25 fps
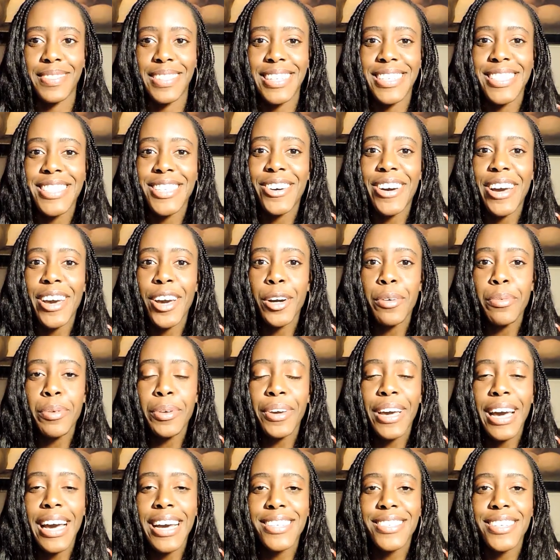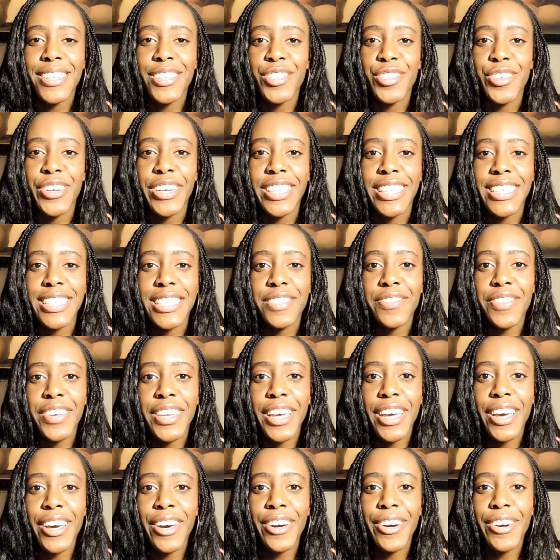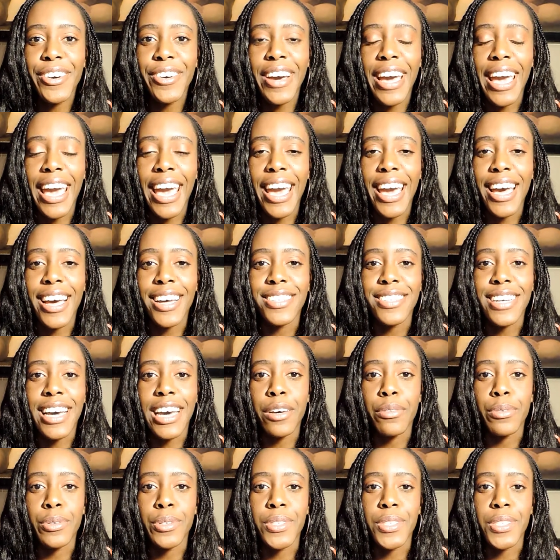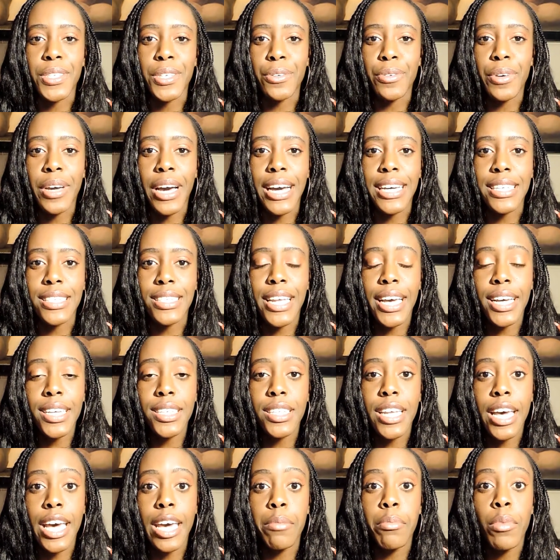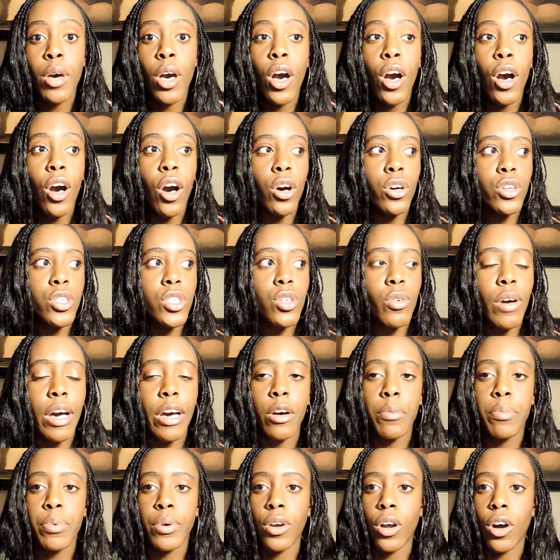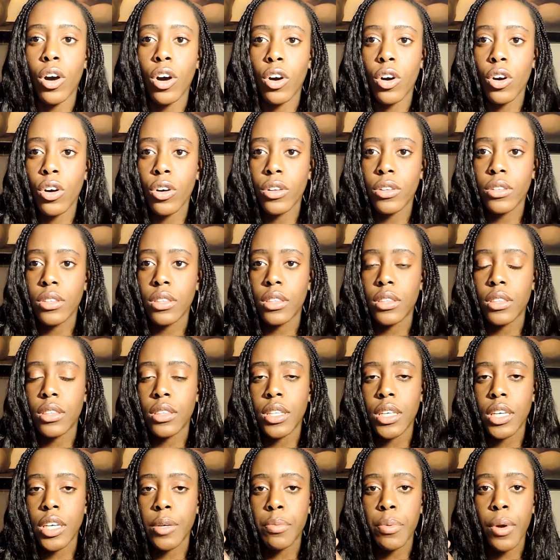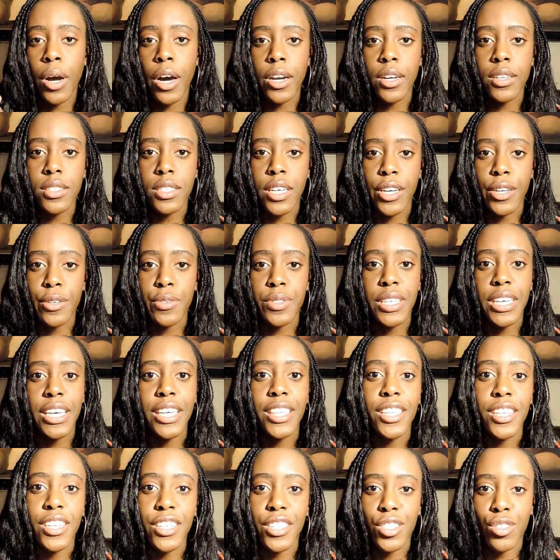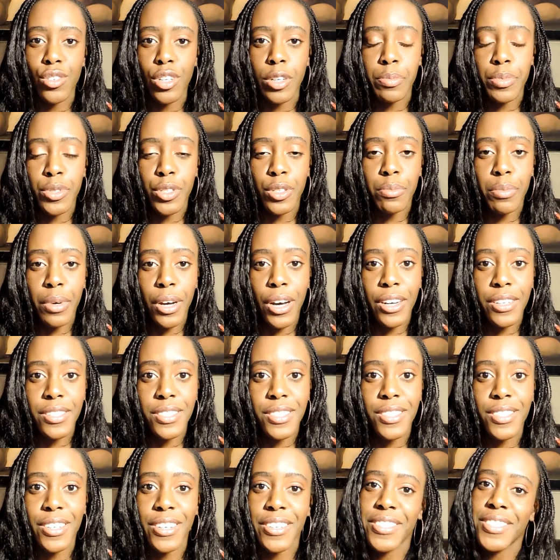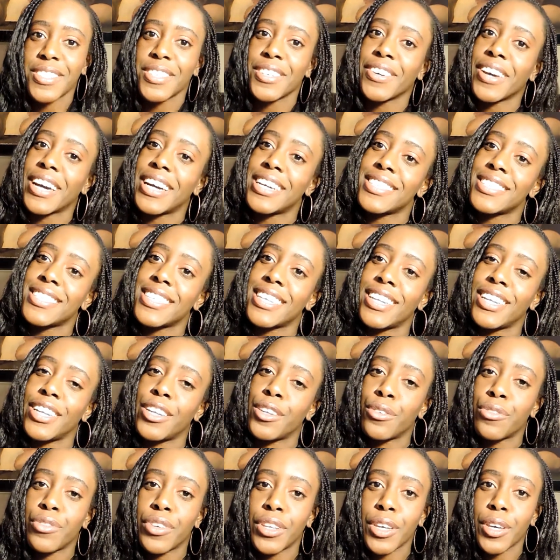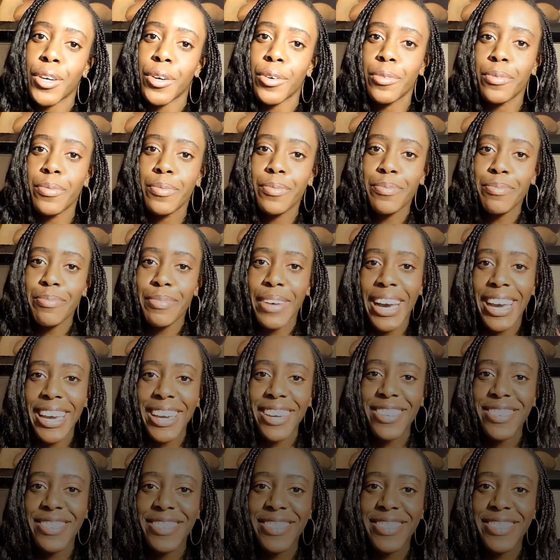So I hope you guys enjoyed this video, and I will see you guys next time. Also, I'll put all the products I use in the description box. So I'll see you guys in a new video. Bye.